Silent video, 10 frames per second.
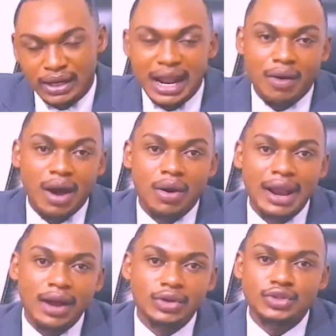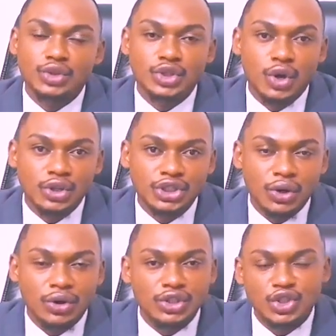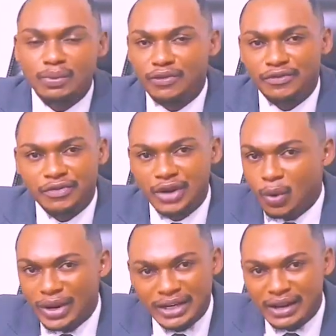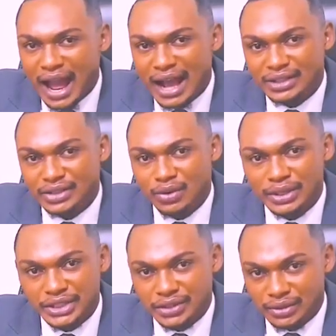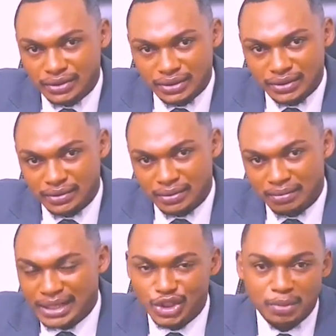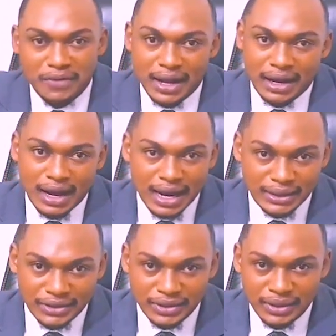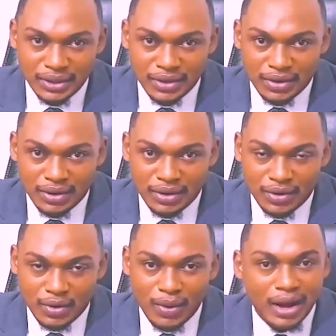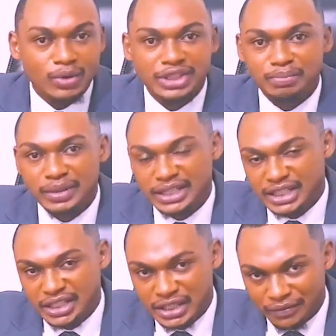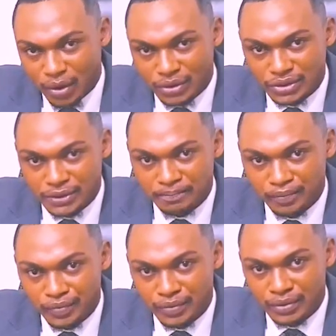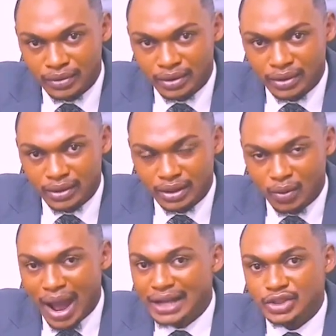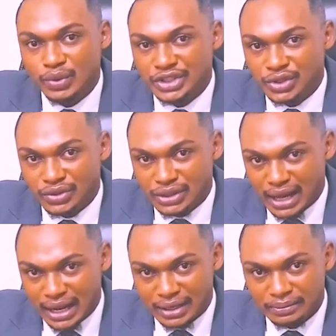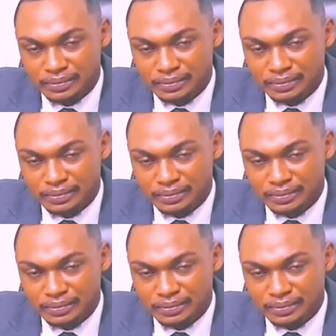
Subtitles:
Now, I would like us to touch on some frequently asked questions by some of our clients who are contemplating divorce. They will ask questions like,